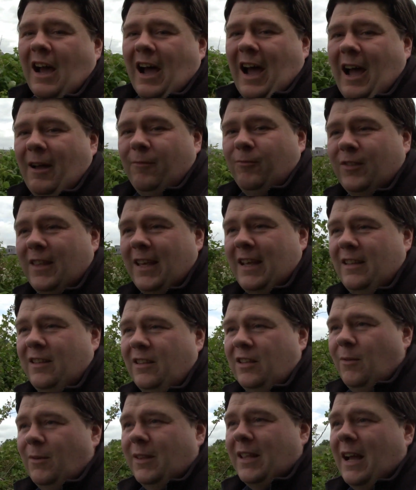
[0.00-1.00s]
I have seen
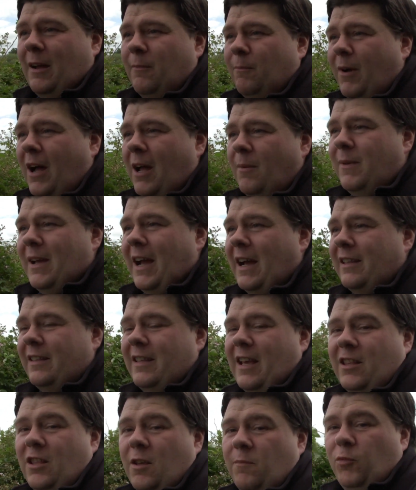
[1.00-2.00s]
something that might be
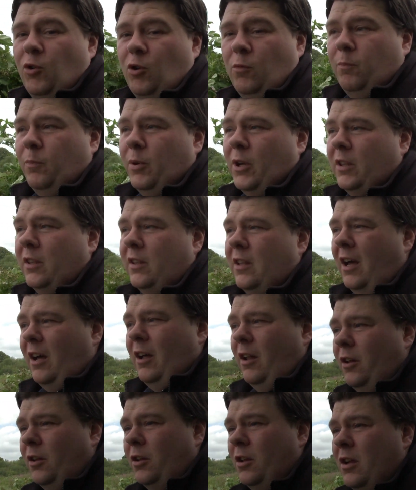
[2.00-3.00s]
accessible, but
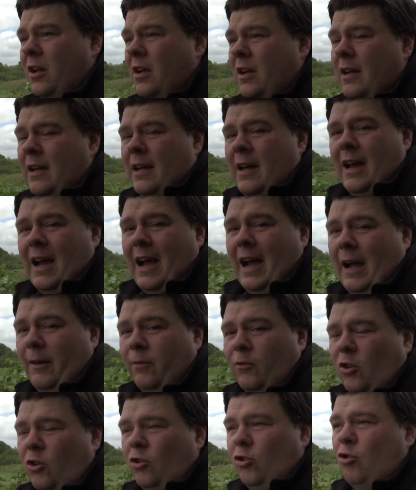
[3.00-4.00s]
I'll
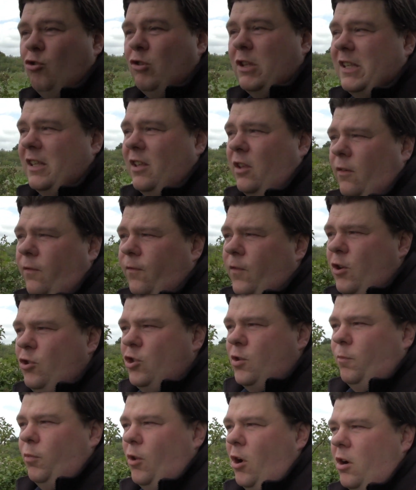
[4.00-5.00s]
have to do this as a
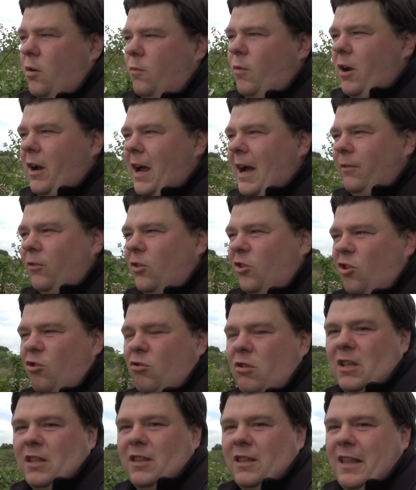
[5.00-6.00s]
future blog. I won't have to
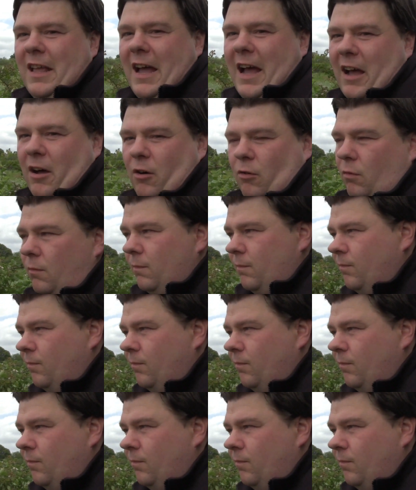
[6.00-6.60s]
do this now.